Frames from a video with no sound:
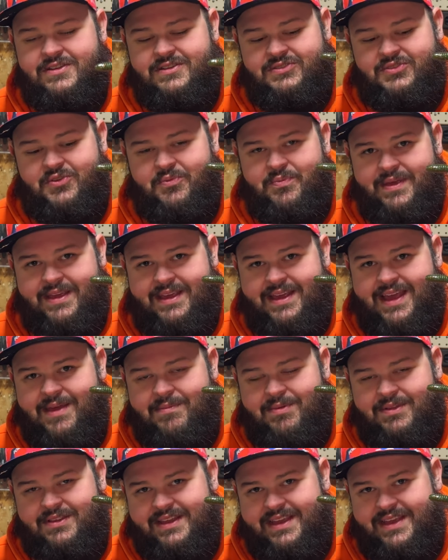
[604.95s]
So being
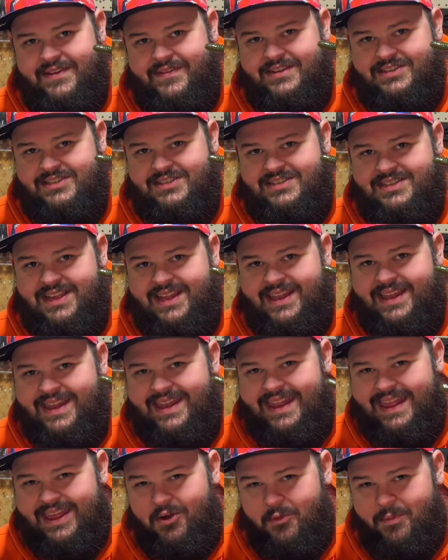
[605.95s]
able to give it just a
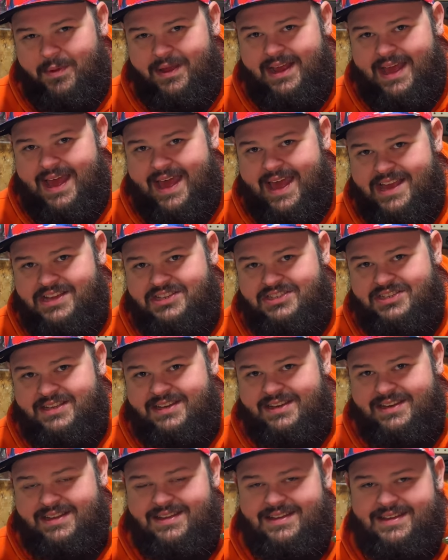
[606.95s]
little bit of
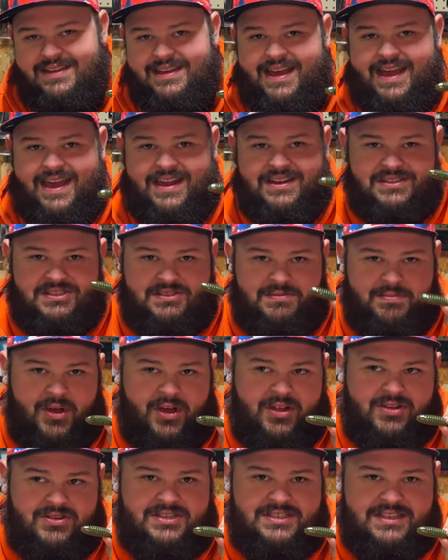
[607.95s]
action and a
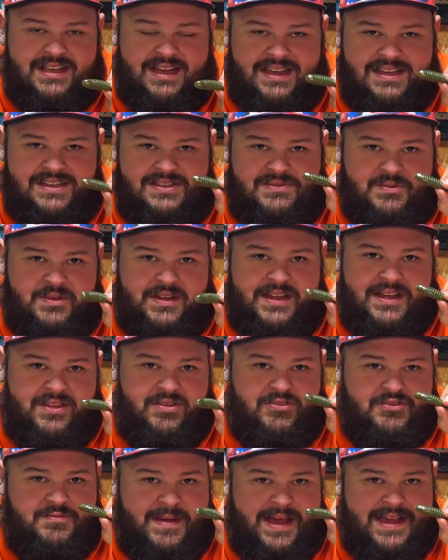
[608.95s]
smaller size will get
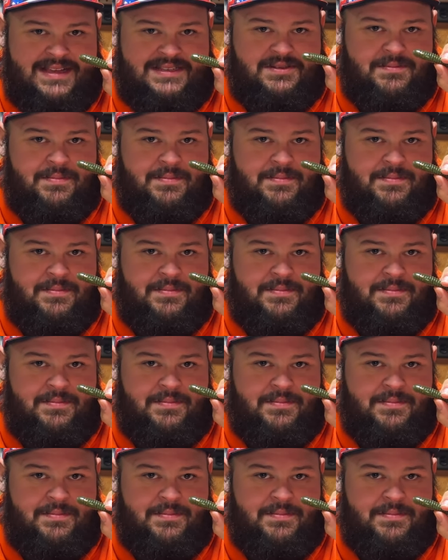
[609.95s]
those bass to